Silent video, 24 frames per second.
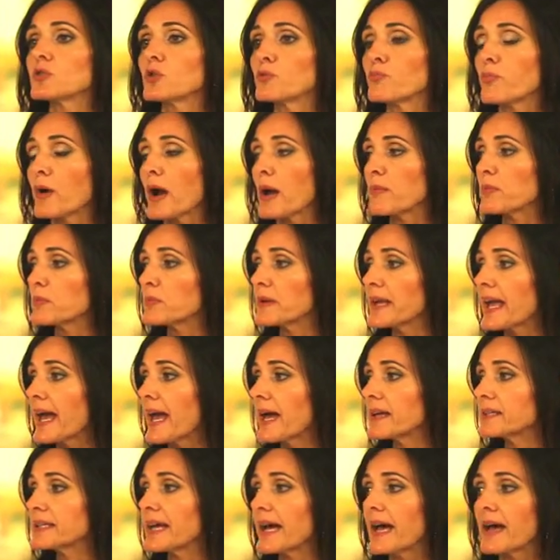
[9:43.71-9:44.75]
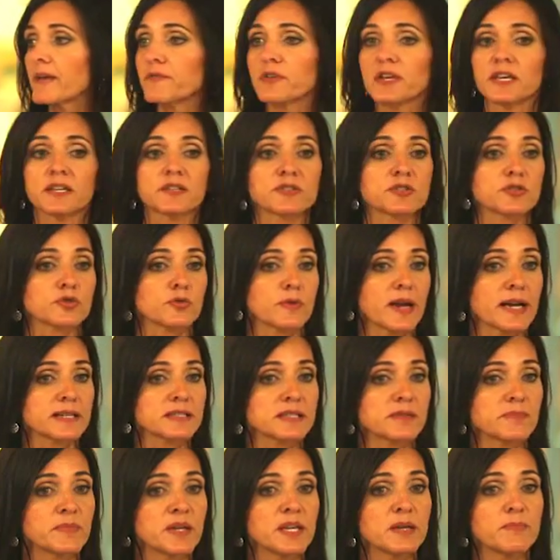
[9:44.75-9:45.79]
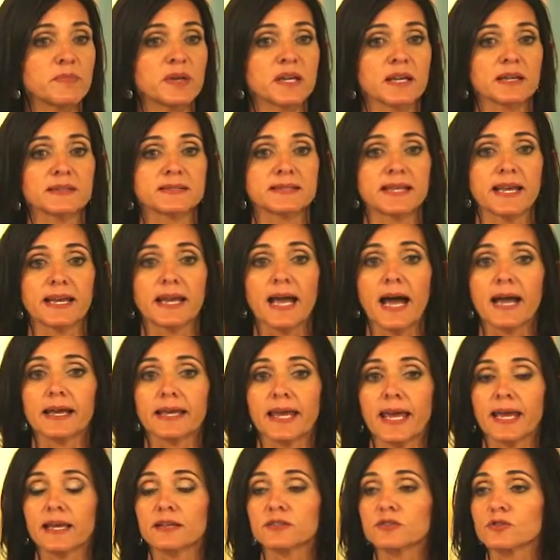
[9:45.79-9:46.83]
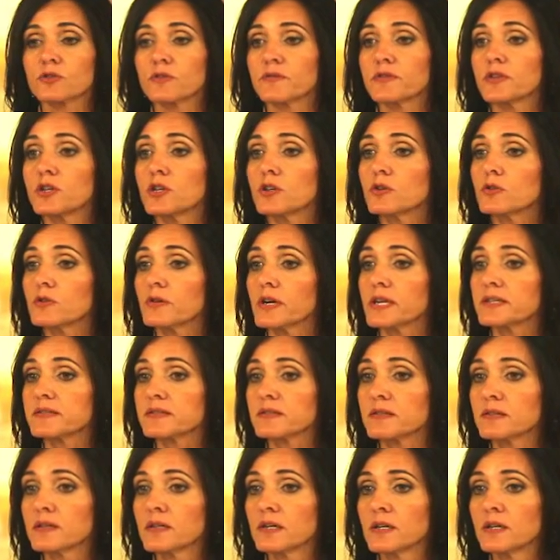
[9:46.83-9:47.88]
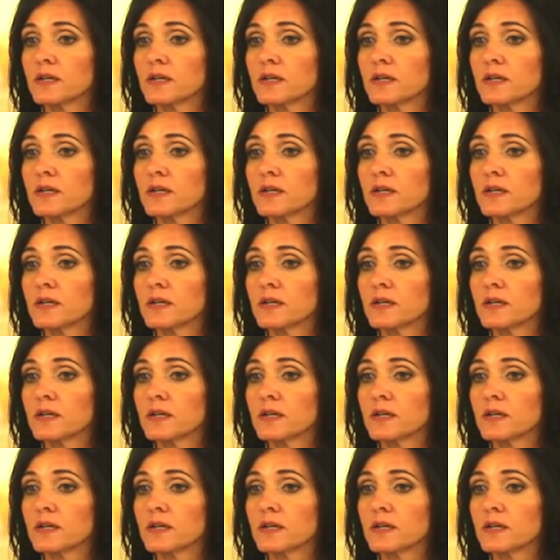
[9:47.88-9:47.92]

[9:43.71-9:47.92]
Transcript: who probably had to have a hysterectomy because they got cancer of the uterus.